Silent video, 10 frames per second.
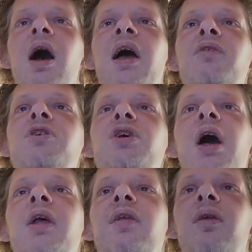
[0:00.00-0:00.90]
I have
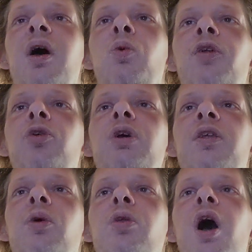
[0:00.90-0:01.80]
decided I want to
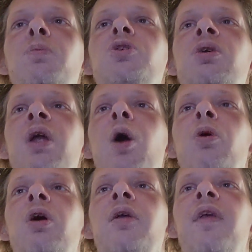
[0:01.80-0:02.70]
read 2 times an
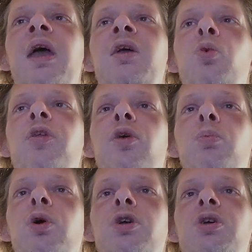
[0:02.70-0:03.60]
hour a day with 2
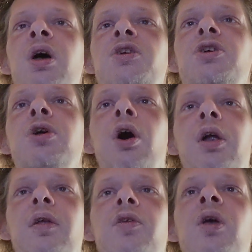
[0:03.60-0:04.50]
books as a
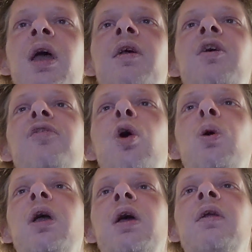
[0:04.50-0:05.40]
start, to get in the flow
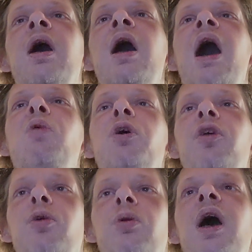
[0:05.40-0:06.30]
again. I want
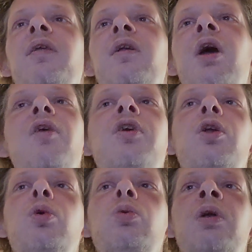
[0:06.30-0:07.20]
to do that in the
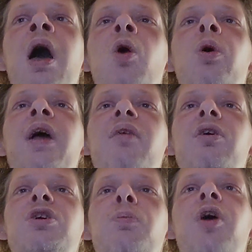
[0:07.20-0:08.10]
afternoon. When
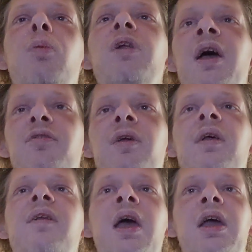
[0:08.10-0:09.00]
having some time left in
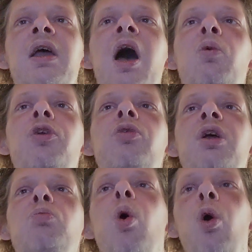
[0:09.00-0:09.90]
the day, I want to
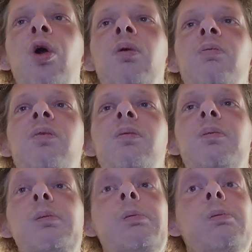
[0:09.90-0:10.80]
read more
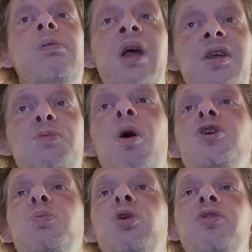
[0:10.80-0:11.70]
That is
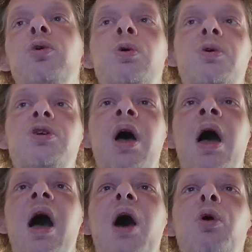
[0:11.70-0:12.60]
possible, of course.
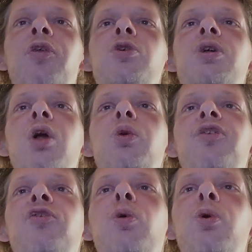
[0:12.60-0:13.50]
I want to start with
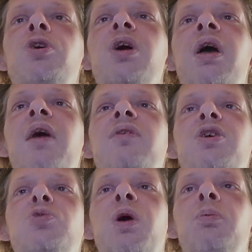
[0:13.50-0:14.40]
the 4 books I have next to